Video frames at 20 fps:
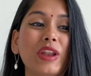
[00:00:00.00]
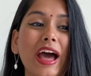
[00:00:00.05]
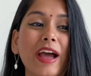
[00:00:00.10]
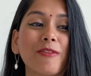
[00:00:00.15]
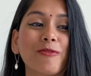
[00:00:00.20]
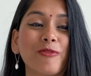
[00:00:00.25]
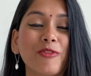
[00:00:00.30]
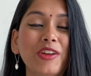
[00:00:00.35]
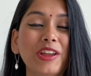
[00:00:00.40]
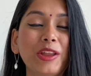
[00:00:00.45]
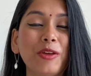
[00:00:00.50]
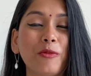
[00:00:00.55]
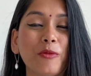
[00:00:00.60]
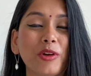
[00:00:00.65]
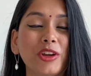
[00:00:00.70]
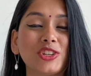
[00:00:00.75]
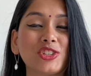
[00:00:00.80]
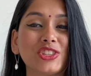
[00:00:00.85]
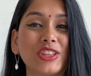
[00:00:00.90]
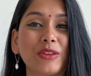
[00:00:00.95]
I really
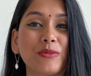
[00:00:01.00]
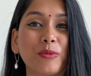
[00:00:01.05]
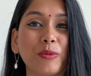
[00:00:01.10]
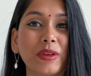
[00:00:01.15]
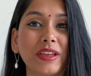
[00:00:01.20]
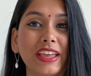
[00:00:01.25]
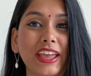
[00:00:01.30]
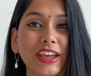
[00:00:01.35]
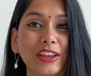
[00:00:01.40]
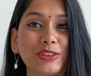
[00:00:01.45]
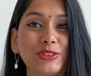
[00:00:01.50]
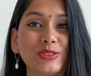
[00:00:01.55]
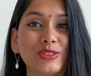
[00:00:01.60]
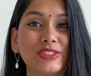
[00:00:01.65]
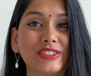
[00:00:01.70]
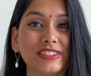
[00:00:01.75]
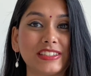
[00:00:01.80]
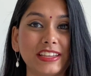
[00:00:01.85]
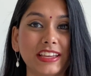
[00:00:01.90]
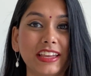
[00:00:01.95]
wish that we get to
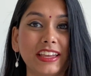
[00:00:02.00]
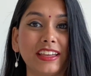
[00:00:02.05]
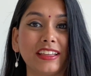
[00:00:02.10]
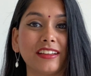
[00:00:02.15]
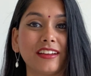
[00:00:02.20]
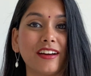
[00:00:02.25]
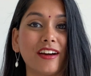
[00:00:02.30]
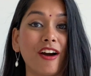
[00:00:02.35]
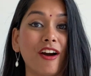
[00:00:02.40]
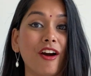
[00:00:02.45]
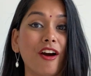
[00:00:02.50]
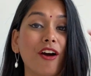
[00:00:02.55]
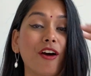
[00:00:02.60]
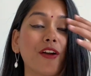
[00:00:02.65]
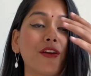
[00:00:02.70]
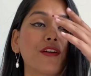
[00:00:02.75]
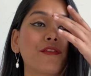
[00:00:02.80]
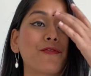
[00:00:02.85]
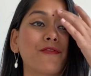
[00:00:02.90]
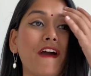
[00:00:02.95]
see
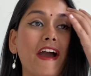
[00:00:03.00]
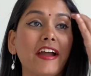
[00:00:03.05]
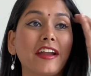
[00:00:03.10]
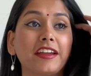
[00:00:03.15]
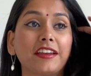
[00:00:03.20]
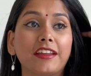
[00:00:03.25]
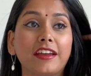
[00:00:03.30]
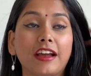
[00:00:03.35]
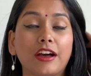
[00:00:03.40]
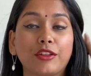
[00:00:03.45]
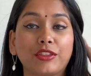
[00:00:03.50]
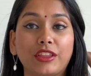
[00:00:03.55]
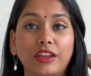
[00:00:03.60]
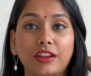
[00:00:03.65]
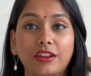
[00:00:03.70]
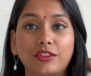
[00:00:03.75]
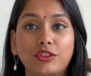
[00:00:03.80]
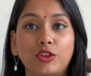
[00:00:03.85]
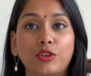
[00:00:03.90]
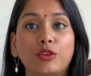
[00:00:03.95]
her finding out
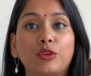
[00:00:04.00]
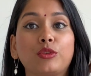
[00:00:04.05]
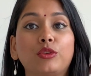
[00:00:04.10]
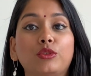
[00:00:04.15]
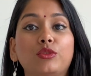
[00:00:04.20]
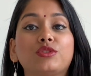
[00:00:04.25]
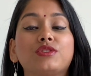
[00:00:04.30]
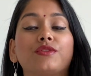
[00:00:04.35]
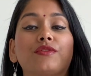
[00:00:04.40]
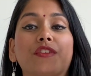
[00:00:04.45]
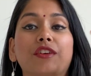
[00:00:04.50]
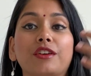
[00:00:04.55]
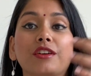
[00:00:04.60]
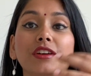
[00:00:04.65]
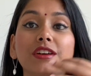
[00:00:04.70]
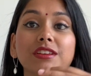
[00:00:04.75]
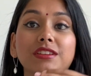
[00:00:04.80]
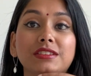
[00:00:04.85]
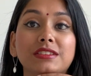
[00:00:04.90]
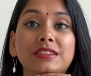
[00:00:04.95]
that, you know, Lucifer
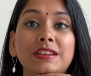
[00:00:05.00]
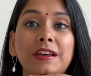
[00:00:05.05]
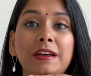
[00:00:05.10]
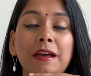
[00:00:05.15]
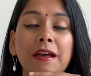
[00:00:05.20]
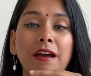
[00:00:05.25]
is